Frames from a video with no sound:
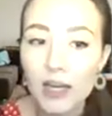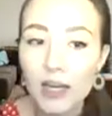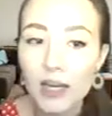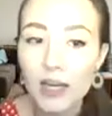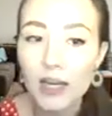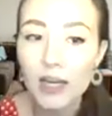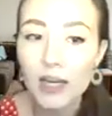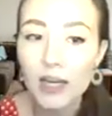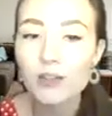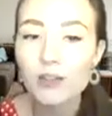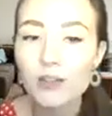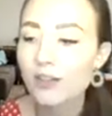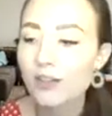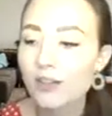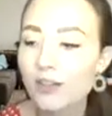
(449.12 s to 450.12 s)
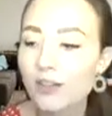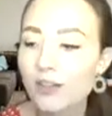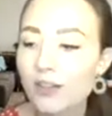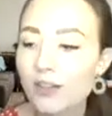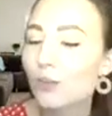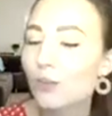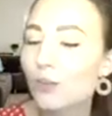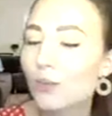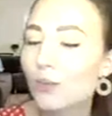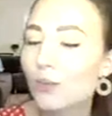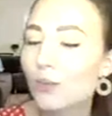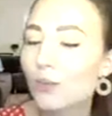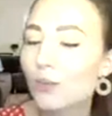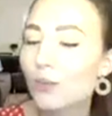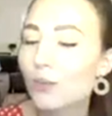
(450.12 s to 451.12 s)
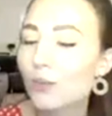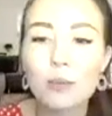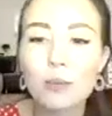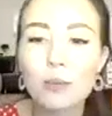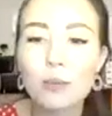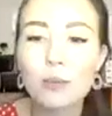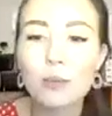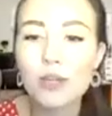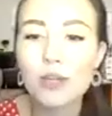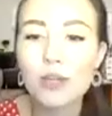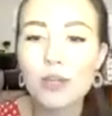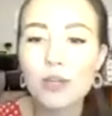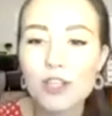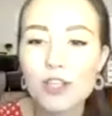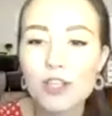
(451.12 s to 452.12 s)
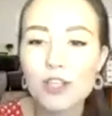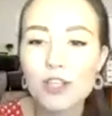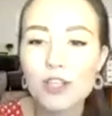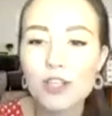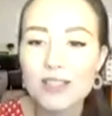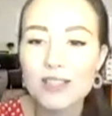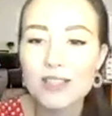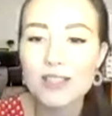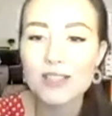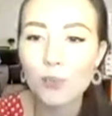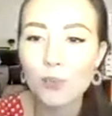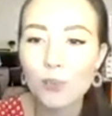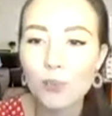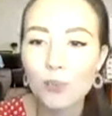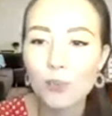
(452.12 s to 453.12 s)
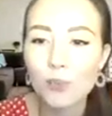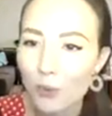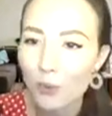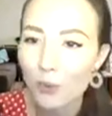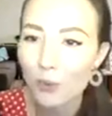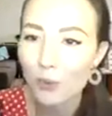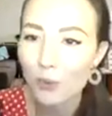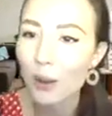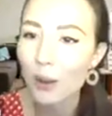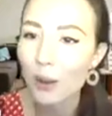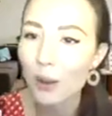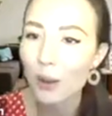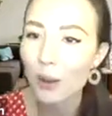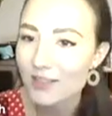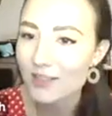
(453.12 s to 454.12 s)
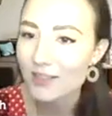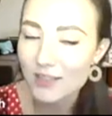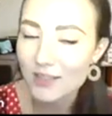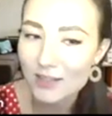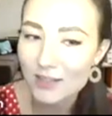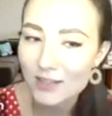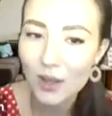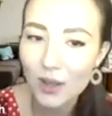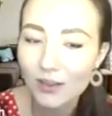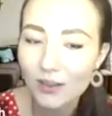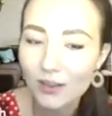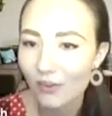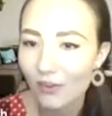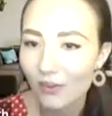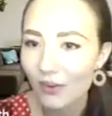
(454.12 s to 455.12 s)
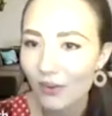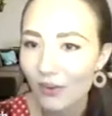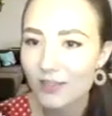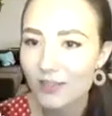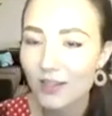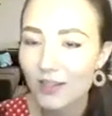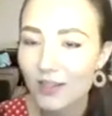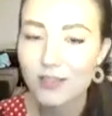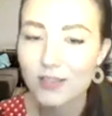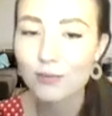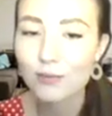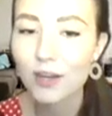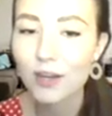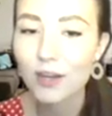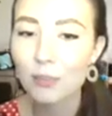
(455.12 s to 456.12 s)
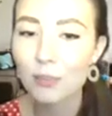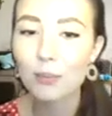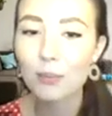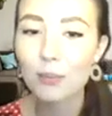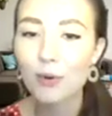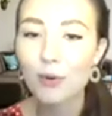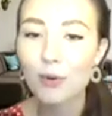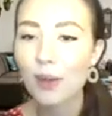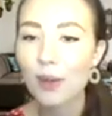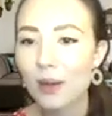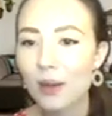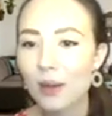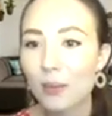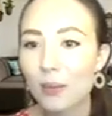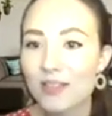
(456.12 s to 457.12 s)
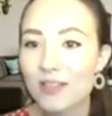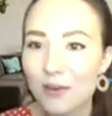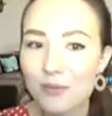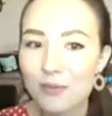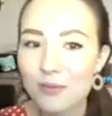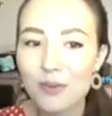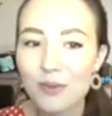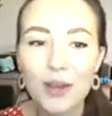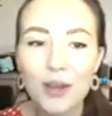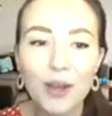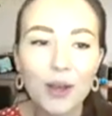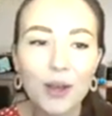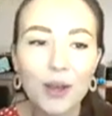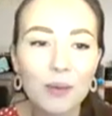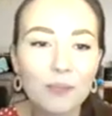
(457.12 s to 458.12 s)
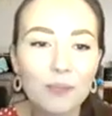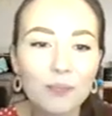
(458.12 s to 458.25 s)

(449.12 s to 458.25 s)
and also understand what a thermal bridge is and what a thermal bypass is as well. And I'm very excited to find out a bit more about that myself.